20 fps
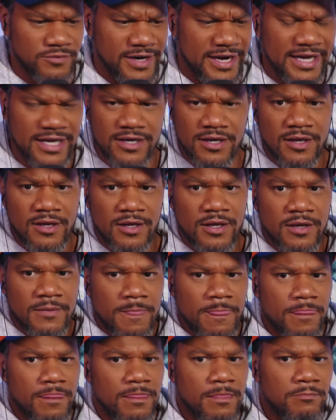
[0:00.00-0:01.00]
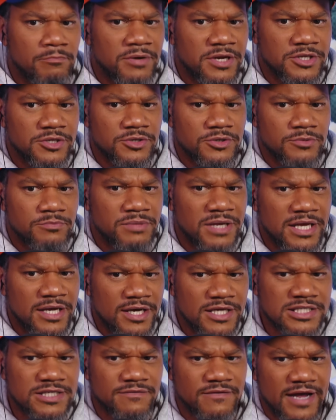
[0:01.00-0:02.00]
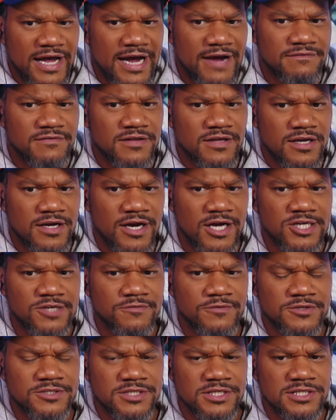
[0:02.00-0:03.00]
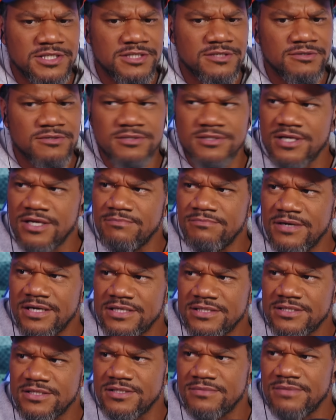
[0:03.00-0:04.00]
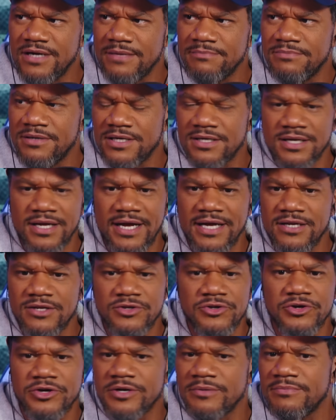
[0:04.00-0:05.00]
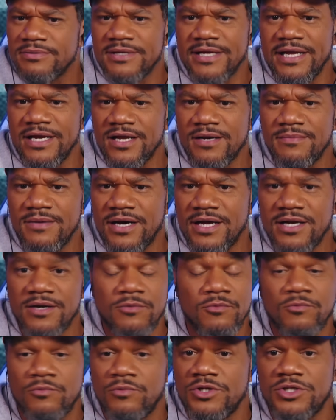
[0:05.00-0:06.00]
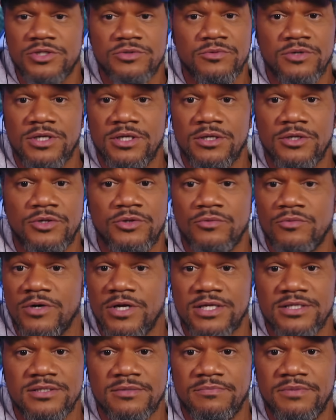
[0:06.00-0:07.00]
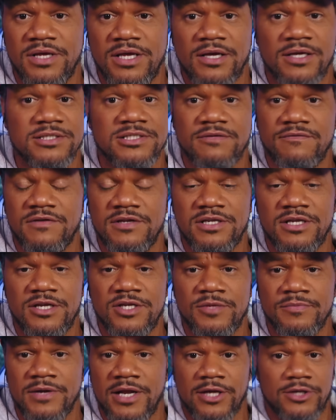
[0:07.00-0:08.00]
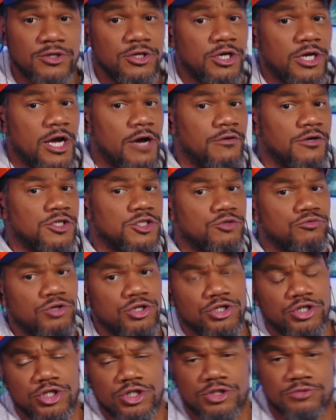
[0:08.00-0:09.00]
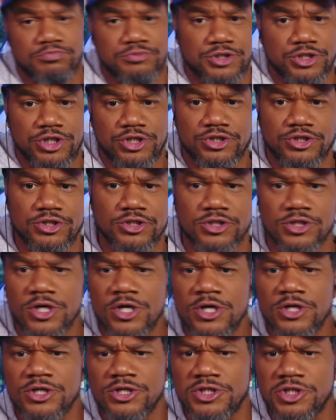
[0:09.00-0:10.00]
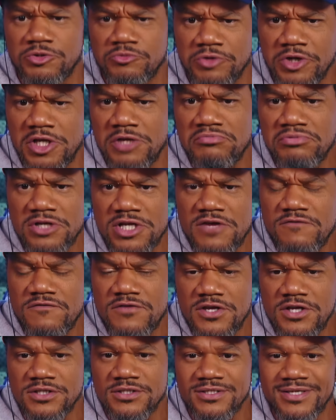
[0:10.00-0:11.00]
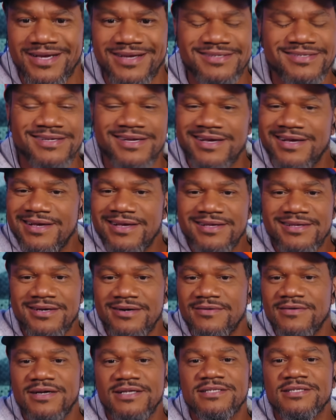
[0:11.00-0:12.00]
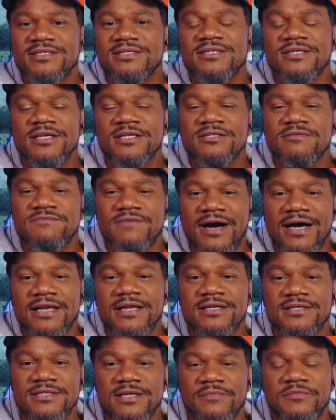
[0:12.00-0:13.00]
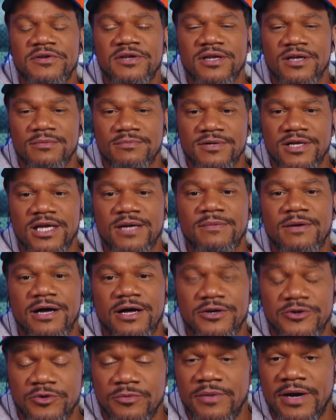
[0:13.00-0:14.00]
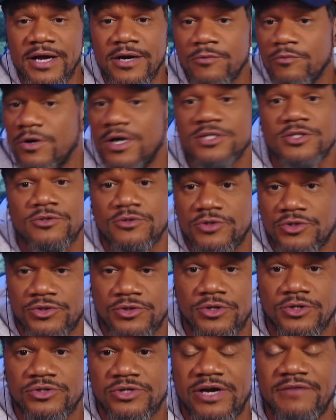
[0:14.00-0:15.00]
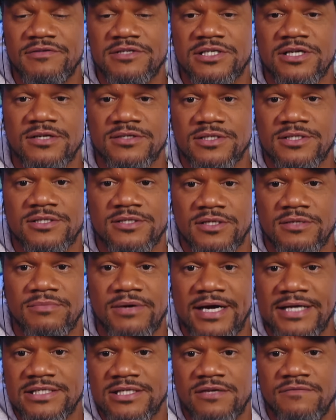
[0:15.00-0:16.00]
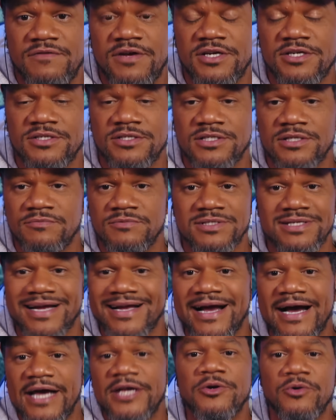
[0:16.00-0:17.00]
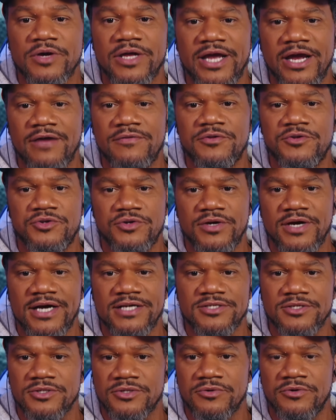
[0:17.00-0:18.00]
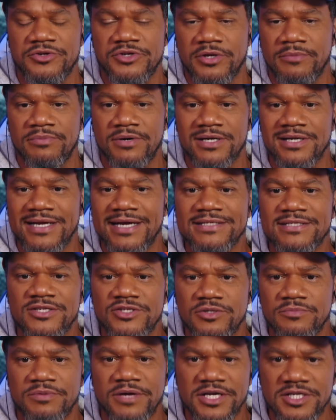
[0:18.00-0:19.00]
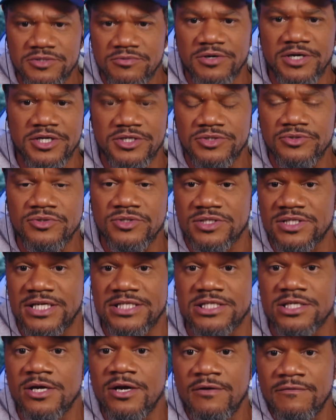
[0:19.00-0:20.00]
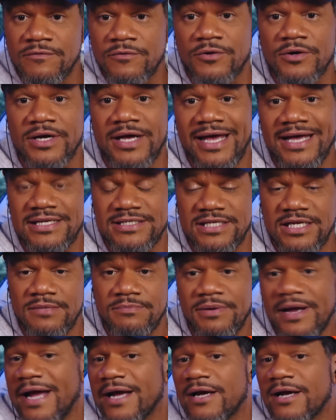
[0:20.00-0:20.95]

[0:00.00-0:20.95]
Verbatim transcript: right? But because of after the controversy, still stood by Bud Light. You're complaining about it. Which one do you want it to be? Because if he didn't, you'd be like, look how he switches positions. Does he really believe in these things? Yo, it's finding something to complain about no matter what. So sure, Travis Kelce stood by his convictions and was like, I don't care that you guys are throwing your Bud Lights that you paid 22 cents for an 18